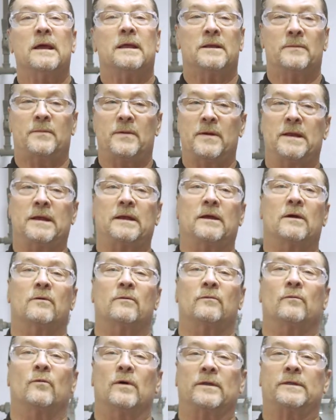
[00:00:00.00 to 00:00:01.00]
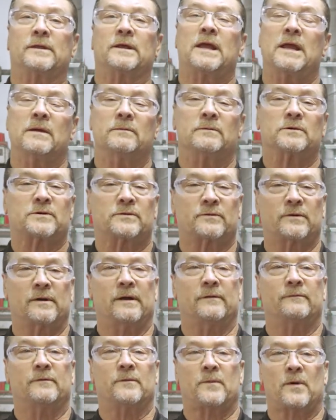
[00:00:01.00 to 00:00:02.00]
depending on what the chemistry
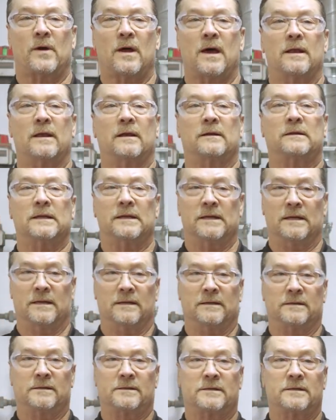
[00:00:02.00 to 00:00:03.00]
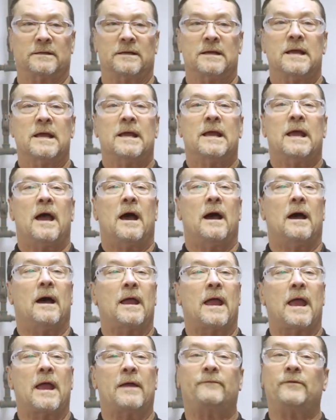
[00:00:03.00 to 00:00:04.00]
of the product is.
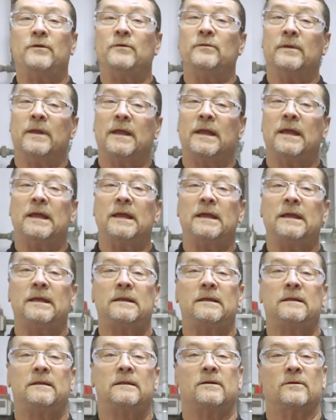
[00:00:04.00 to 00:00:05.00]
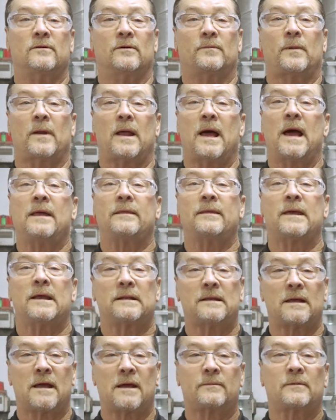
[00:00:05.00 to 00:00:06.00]
If you need to apply that
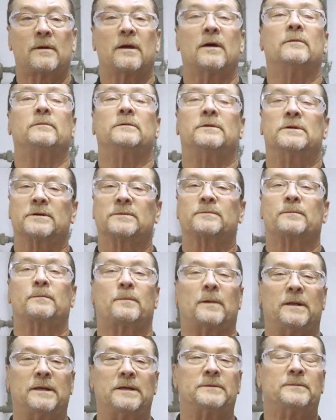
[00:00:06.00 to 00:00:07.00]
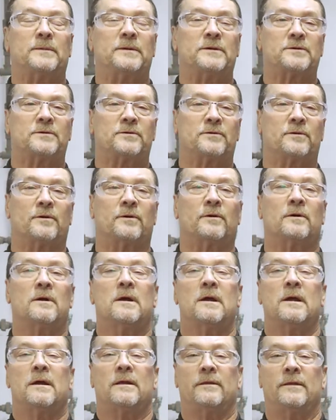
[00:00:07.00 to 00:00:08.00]
top coat, just please be sure
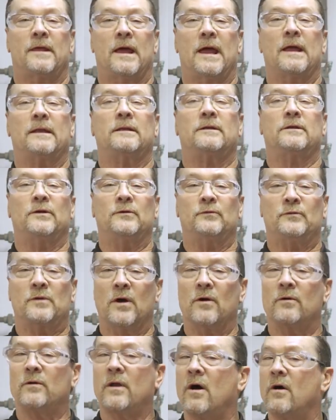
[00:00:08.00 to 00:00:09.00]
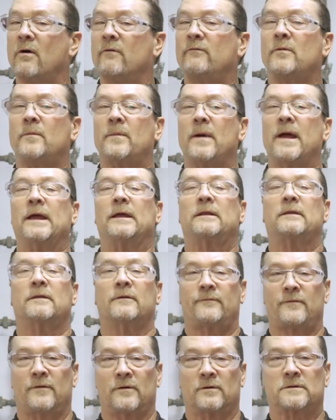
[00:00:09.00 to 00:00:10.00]
that you don't overbake the
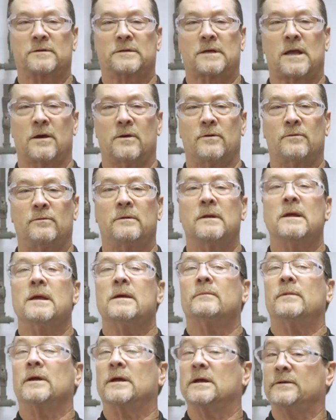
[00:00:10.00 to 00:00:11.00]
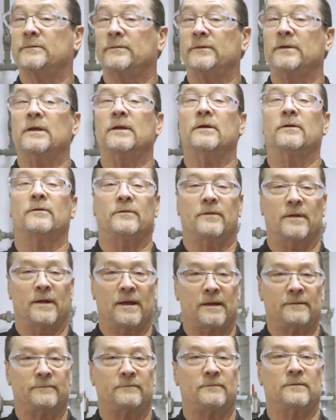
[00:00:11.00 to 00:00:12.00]
first coat, because if you do
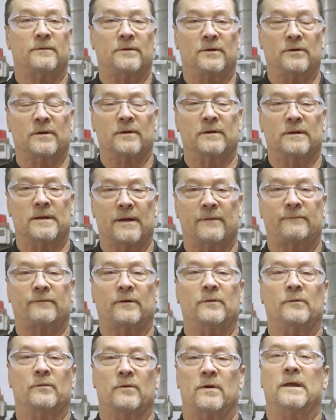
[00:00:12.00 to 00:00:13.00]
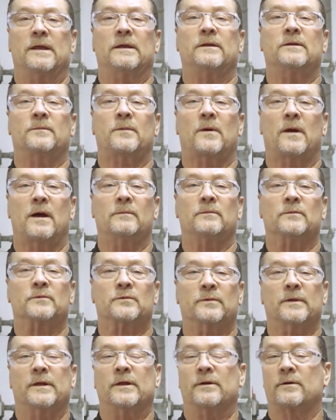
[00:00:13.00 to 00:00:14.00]
that, you could definitely run into problems
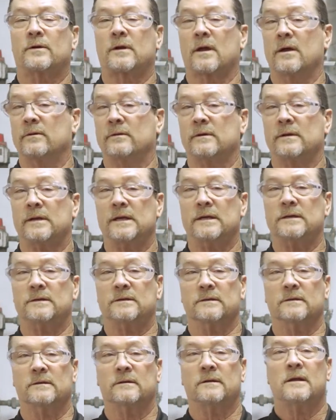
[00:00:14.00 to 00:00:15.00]
with intercoat adhesion.